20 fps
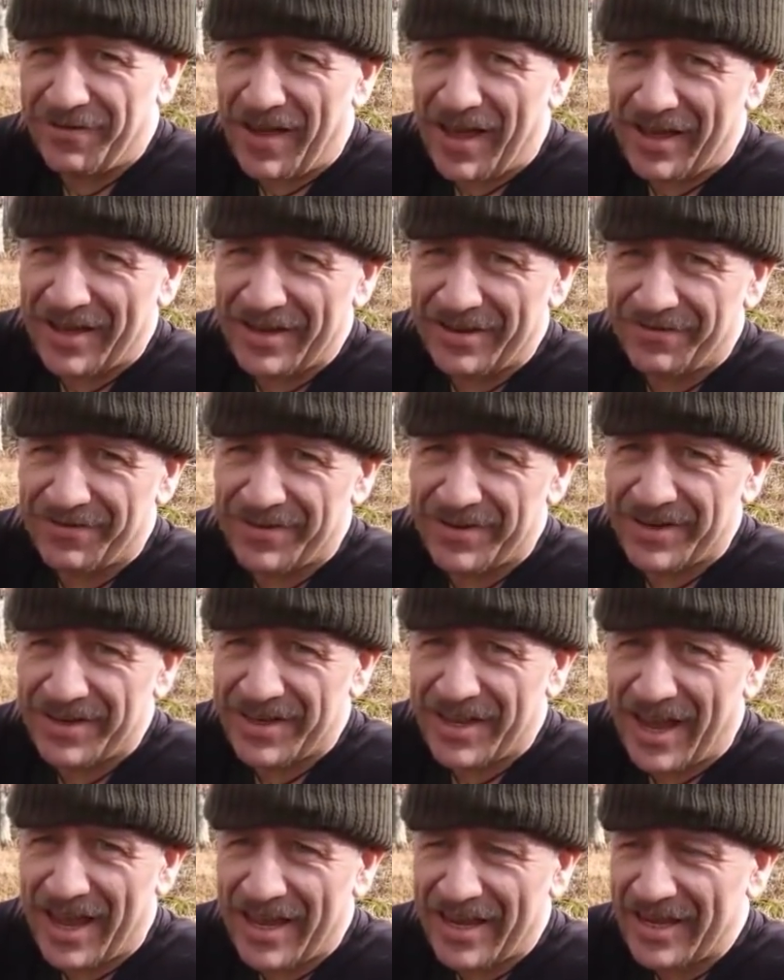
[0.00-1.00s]

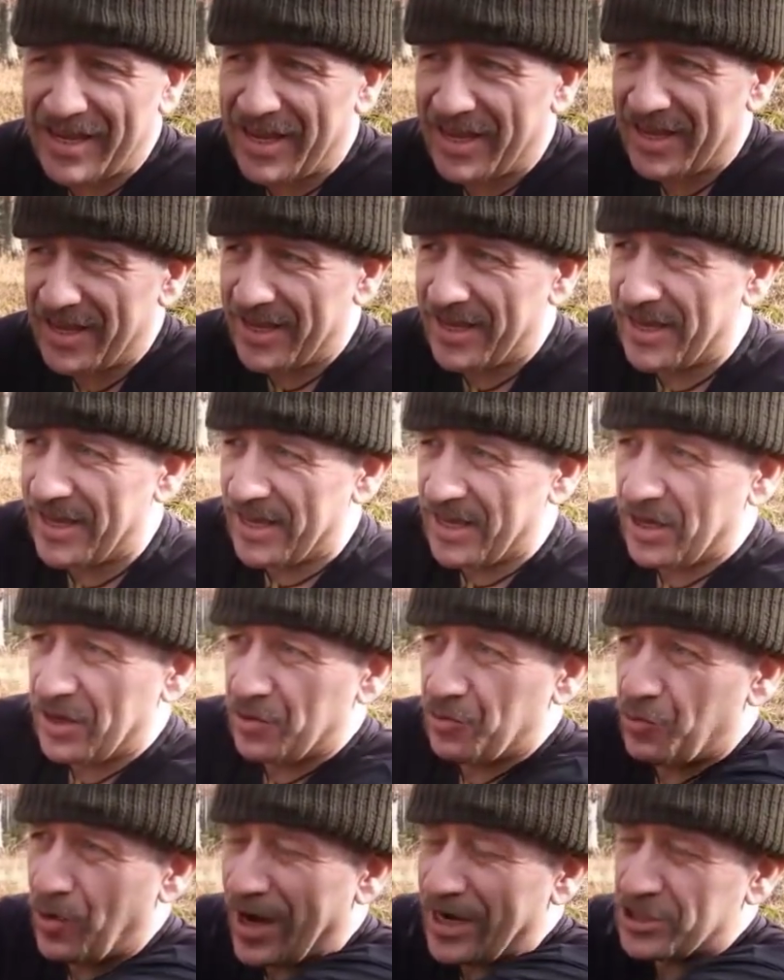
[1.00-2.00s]
5-day
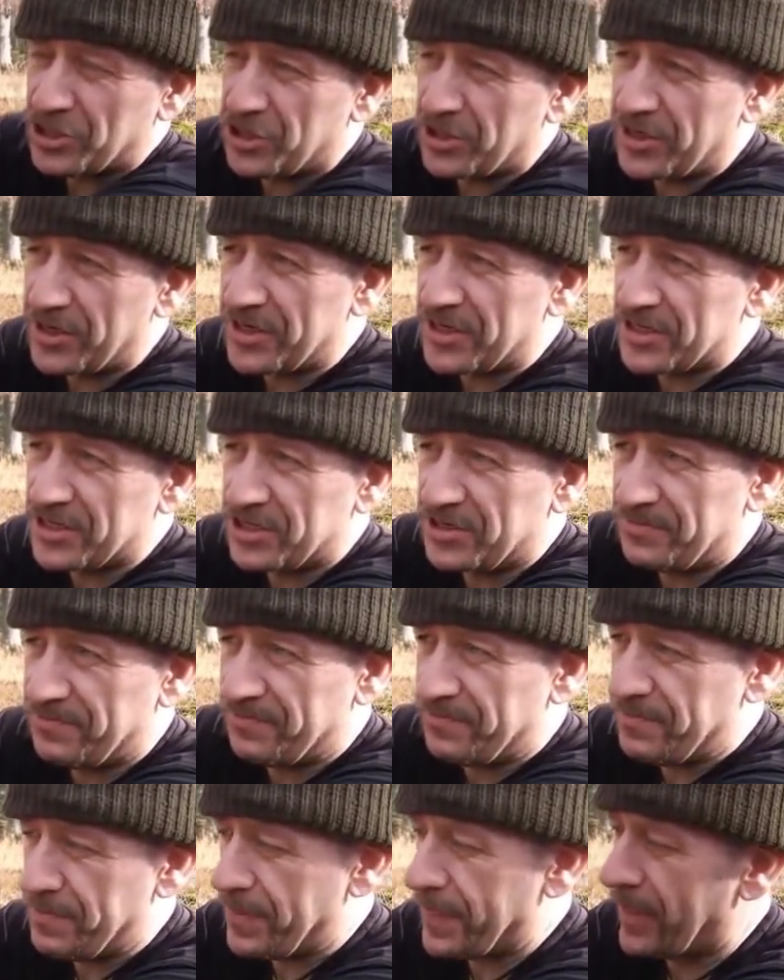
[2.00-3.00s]
rations
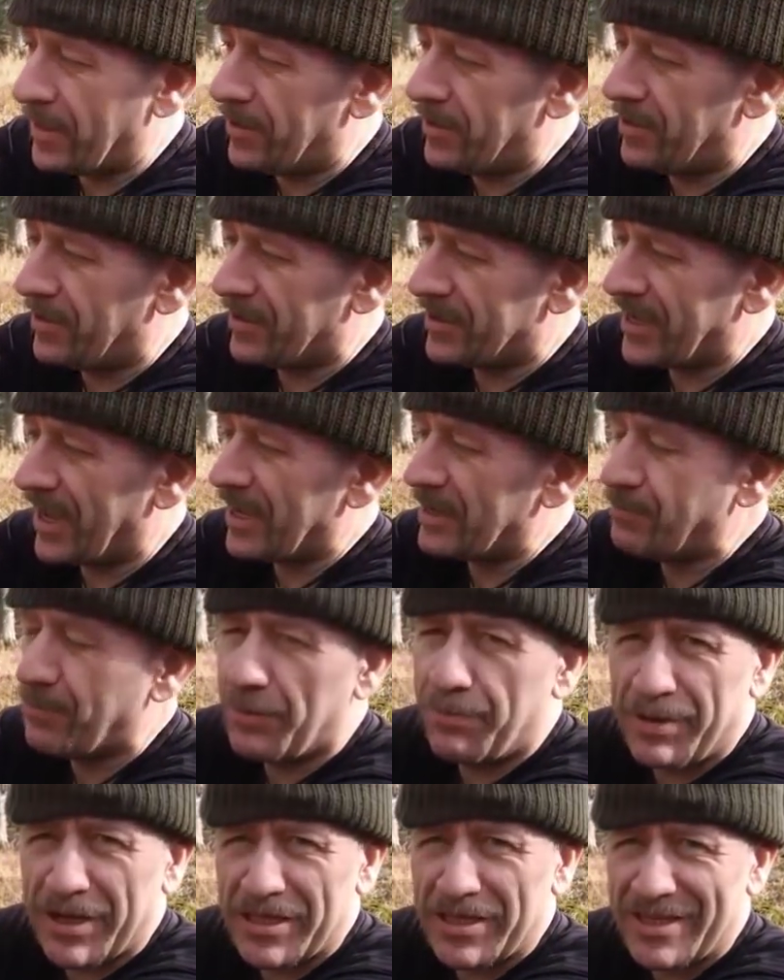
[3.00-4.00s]

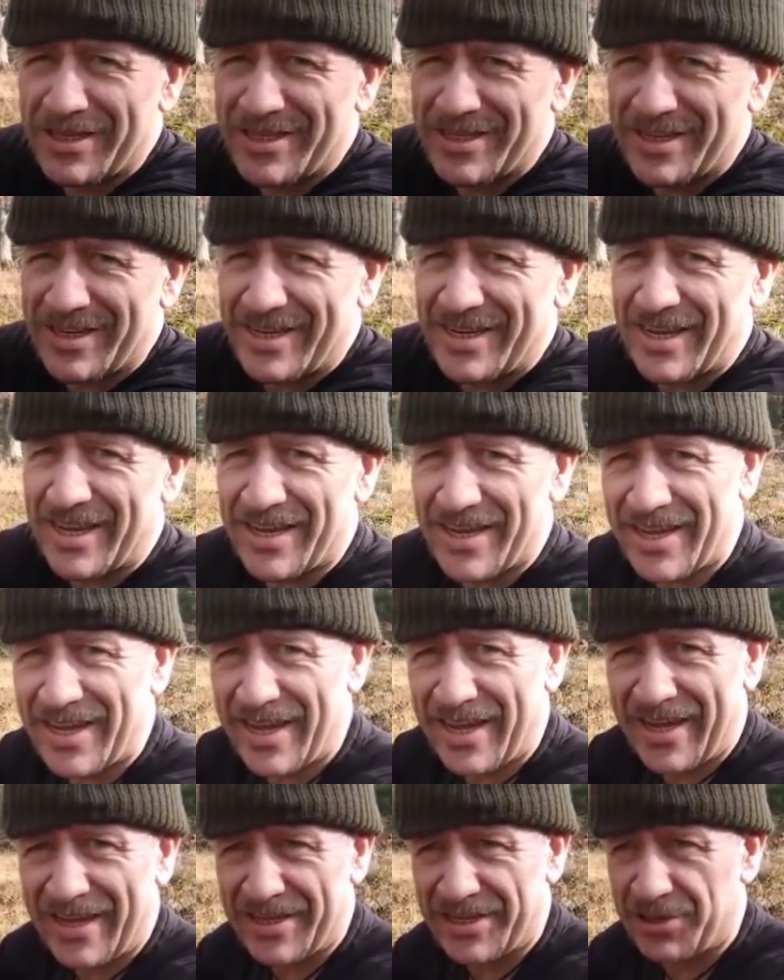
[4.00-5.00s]
capability
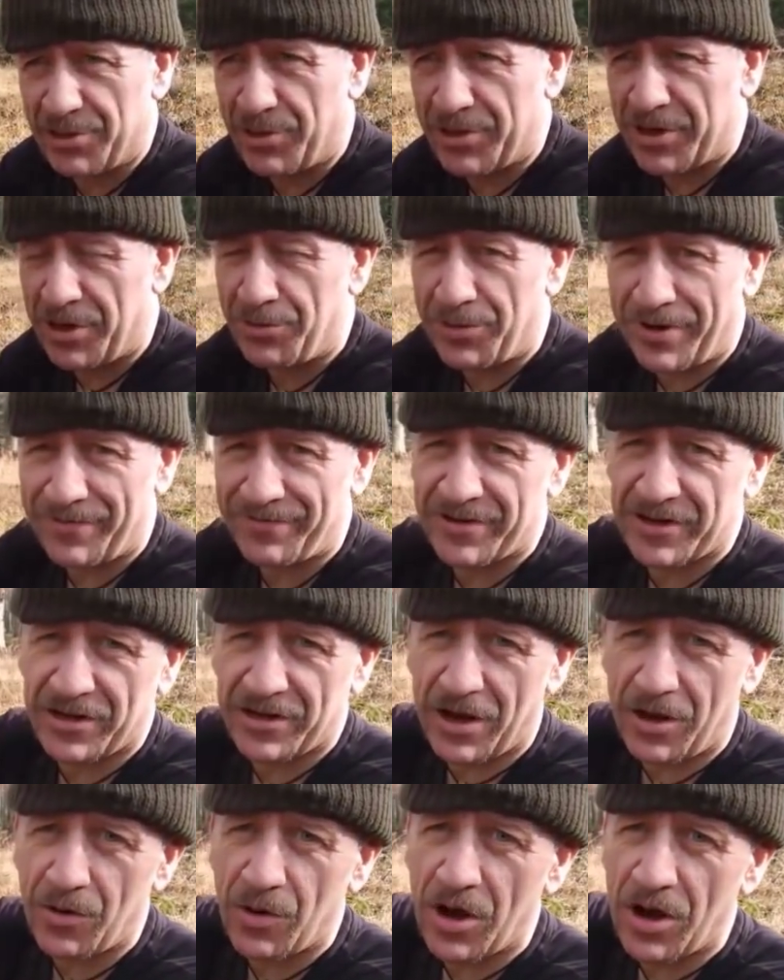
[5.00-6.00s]
here, so I don't have to
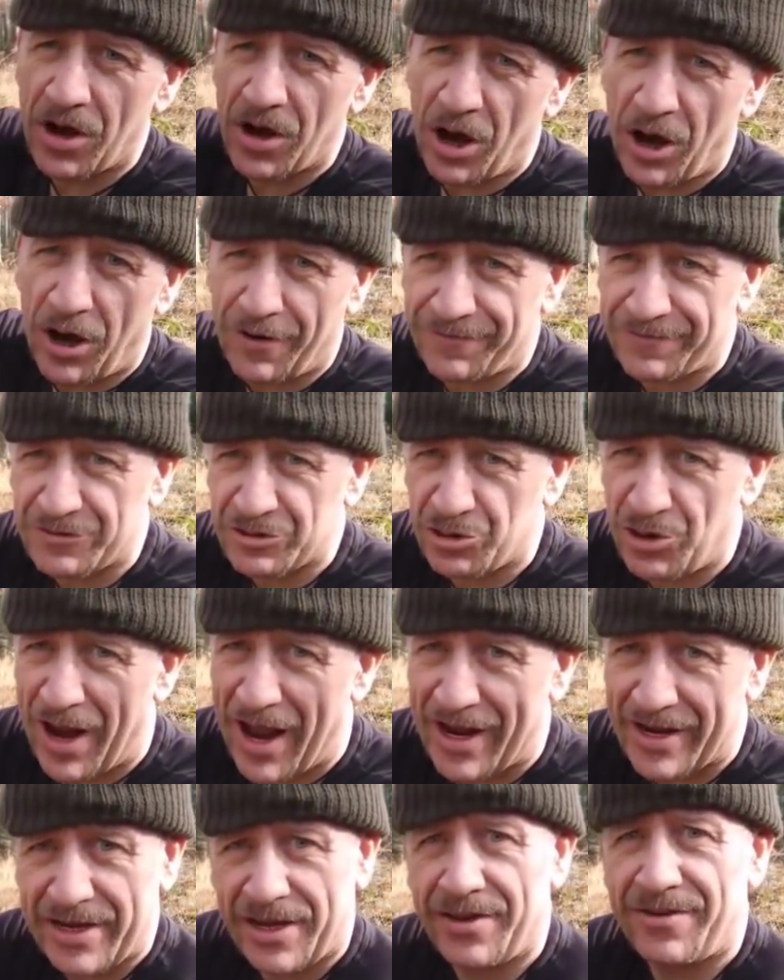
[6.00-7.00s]
go off
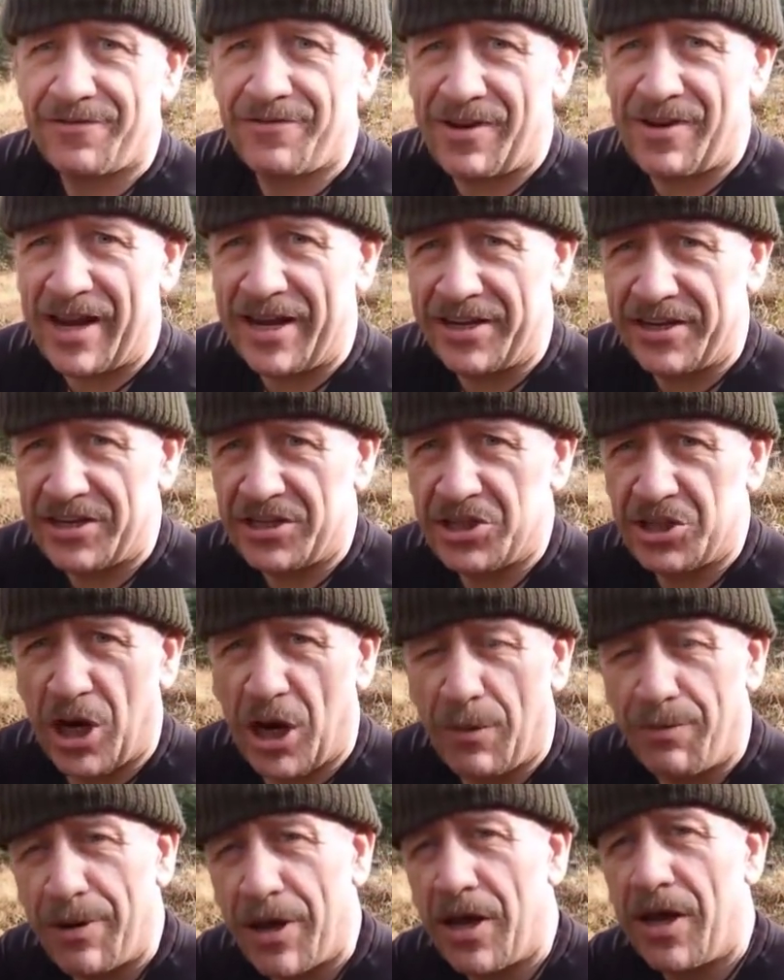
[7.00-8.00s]
track, find a
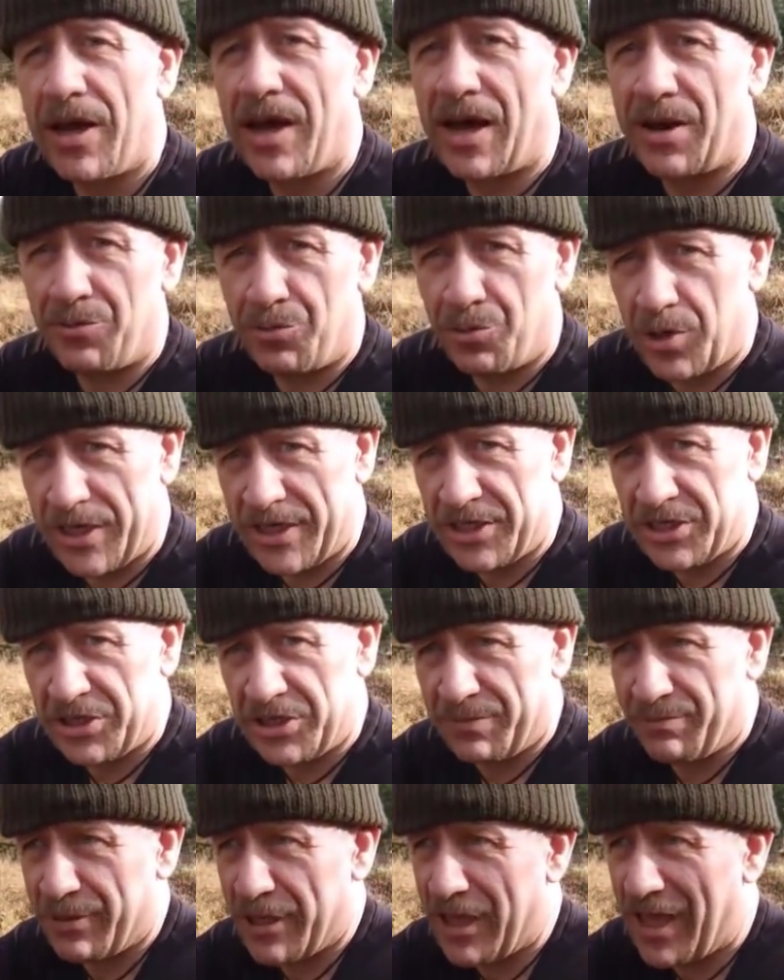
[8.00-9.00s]
shop and
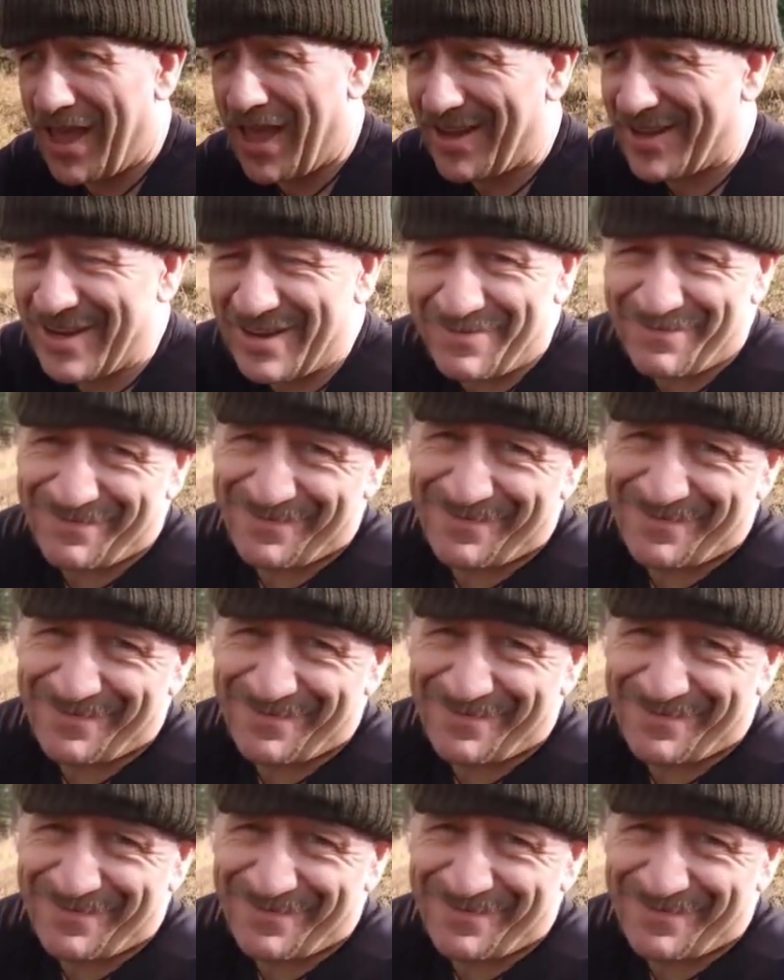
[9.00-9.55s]
resupply.